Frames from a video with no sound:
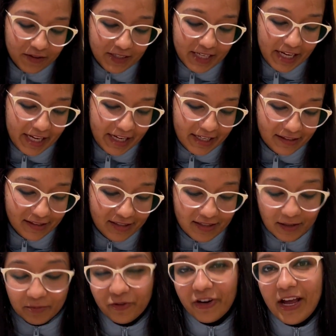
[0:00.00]
of seeds,
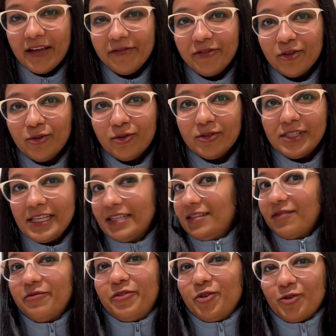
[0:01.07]
some dry fruits, and
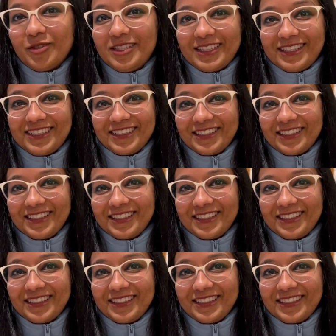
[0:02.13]
some fruits.